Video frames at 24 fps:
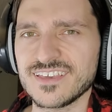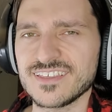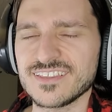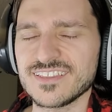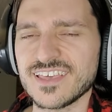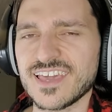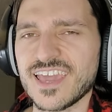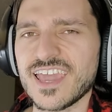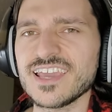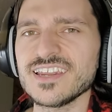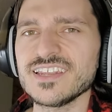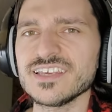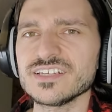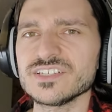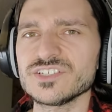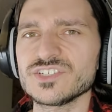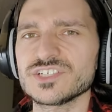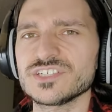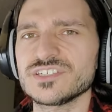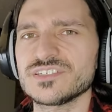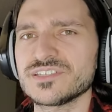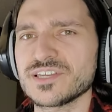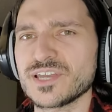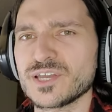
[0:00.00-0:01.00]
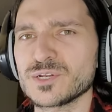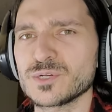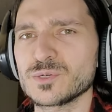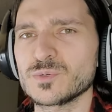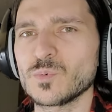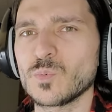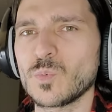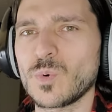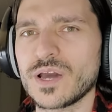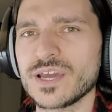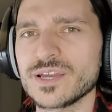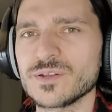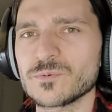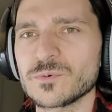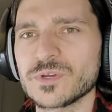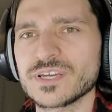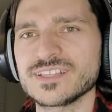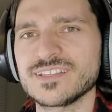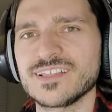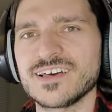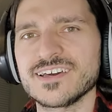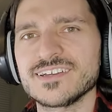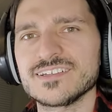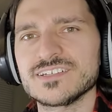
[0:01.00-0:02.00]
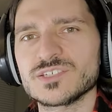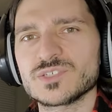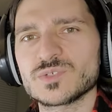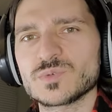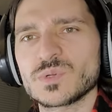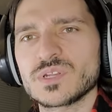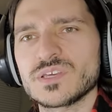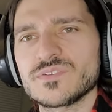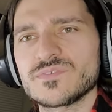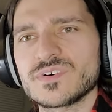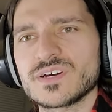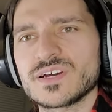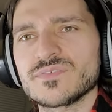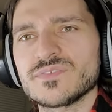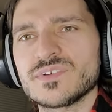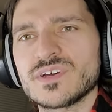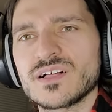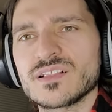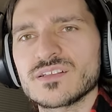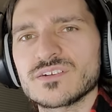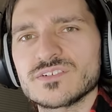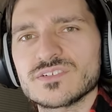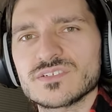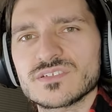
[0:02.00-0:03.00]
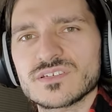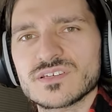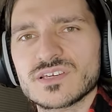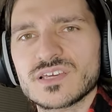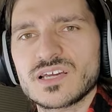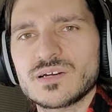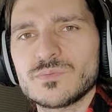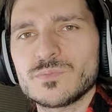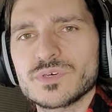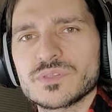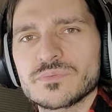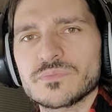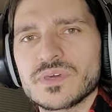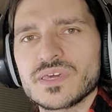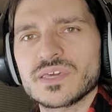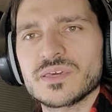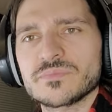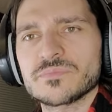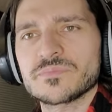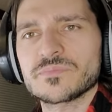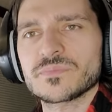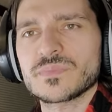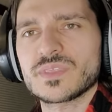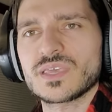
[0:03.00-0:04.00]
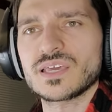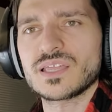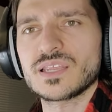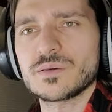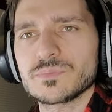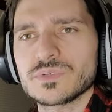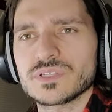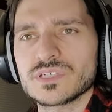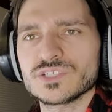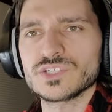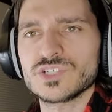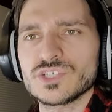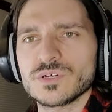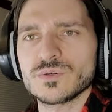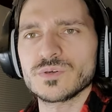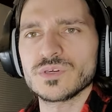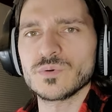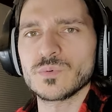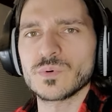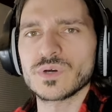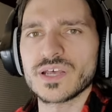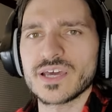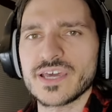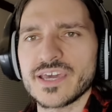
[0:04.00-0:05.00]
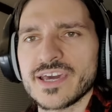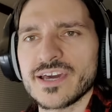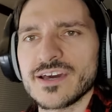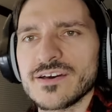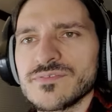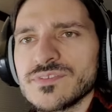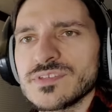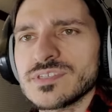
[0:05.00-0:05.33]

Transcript: The 8-inch standard white ring light is $25. Come with me, and I'm going to show you what I have.